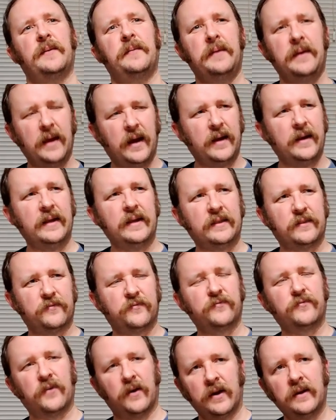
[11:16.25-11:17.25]
Maybe honey at the
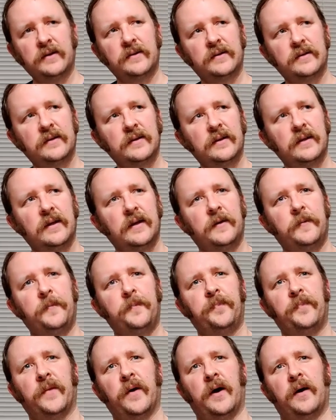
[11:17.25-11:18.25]
front,
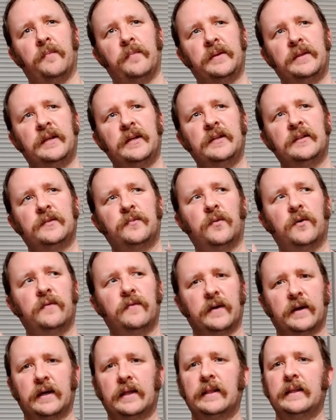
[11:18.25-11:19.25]
but then it's more
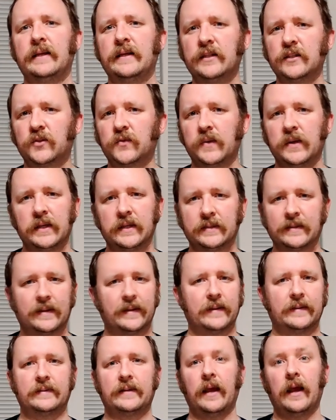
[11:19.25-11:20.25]
of a clean sweetness,
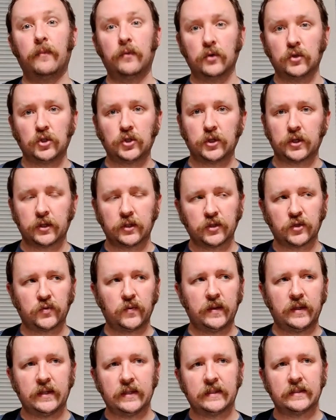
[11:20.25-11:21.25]
like a table sugar
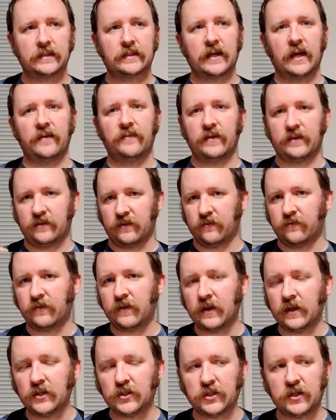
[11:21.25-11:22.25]
sweetness, kind of as you
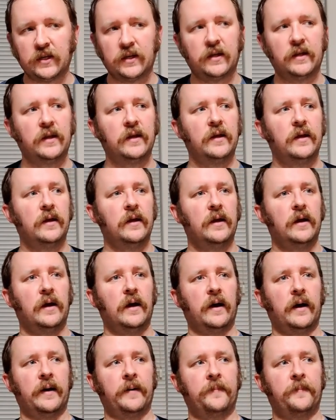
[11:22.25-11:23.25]
finish it.
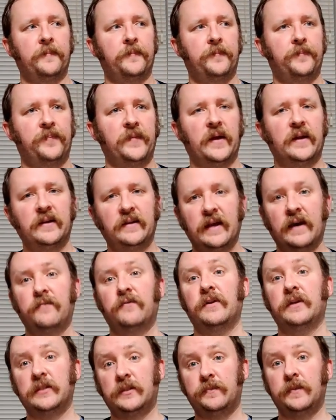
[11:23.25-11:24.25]
That
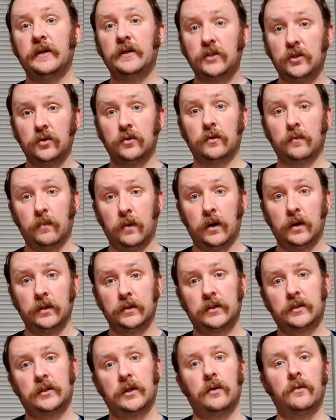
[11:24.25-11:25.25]
definitely speaks to the
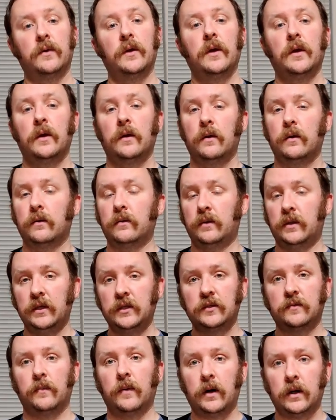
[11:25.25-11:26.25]
malt. So
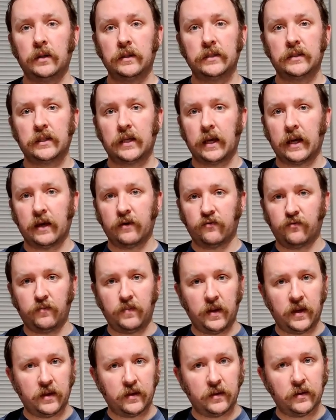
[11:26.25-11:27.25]
these malts have
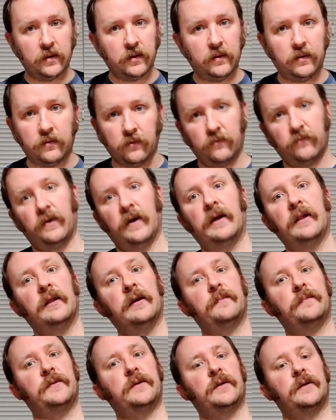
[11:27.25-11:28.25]
been
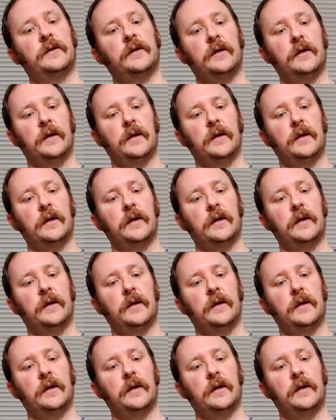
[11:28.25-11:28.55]
developed.